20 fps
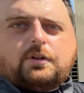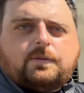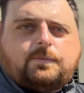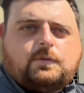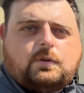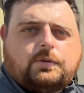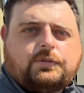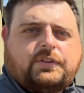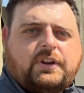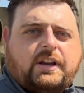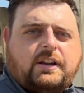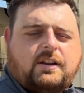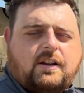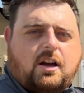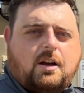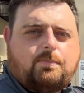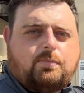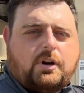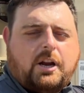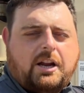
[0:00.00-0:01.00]
the fuel tank
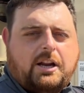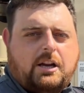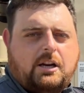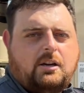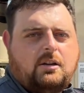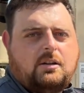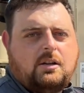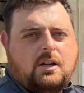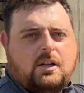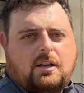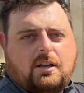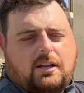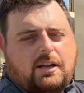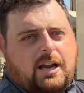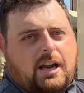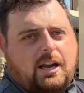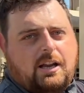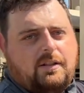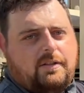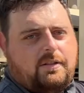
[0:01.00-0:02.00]
up right here.
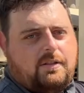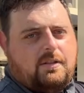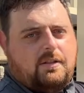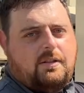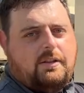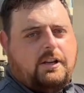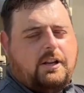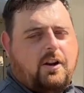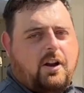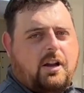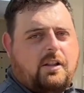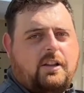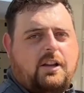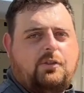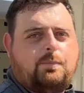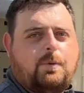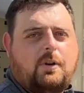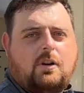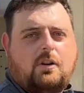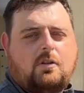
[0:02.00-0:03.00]
And at
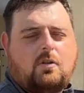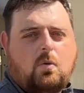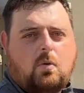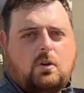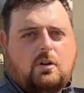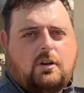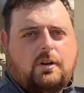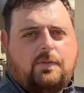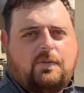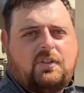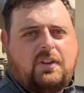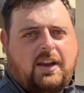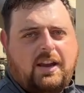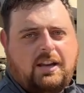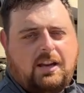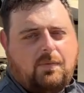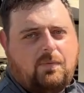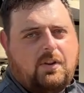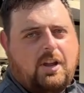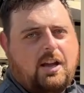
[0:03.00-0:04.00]
least put a quarter of a
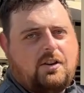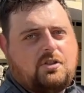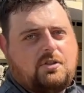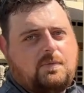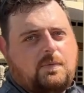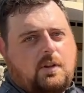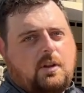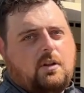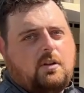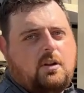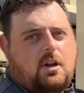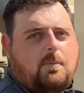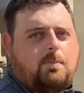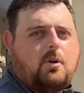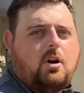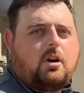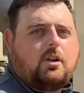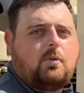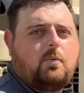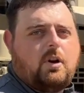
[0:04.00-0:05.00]
tank. If not, just fill it up
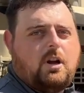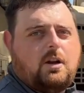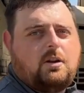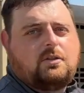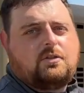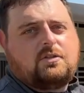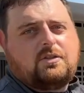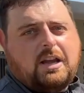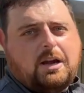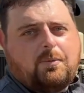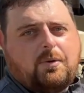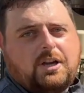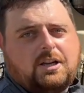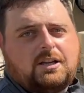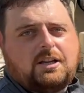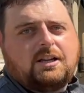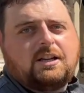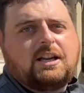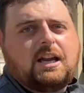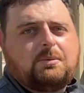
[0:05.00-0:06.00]
all the way. That way you
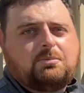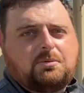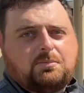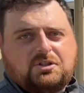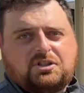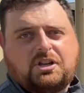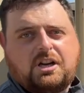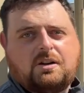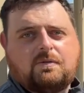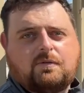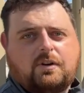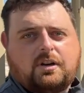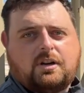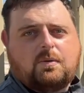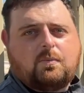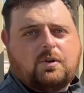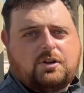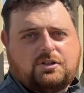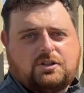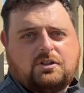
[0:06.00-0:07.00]
can keep the machine
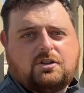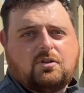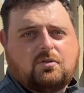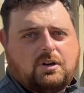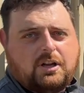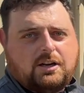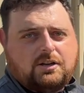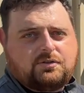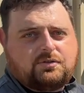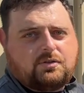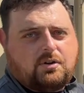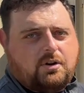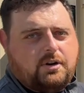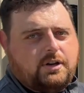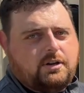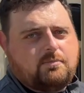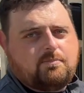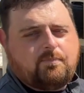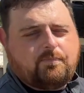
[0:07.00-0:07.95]
running once you do get it started.